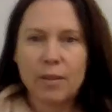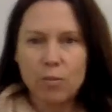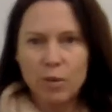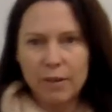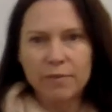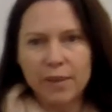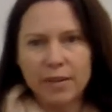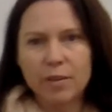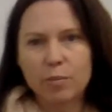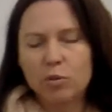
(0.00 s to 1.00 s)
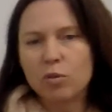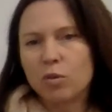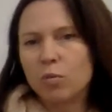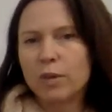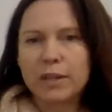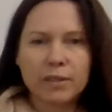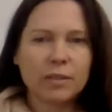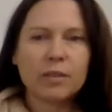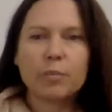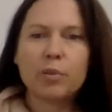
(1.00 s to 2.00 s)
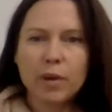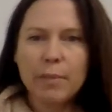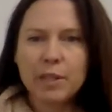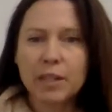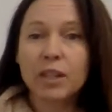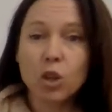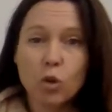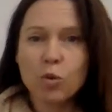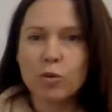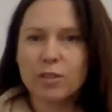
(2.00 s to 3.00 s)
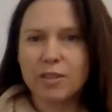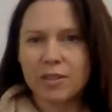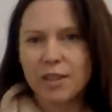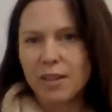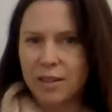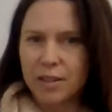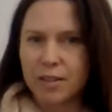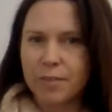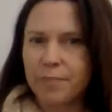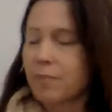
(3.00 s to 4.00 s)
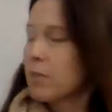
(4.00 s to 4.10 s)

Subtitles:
that one variable or one parameter causes another.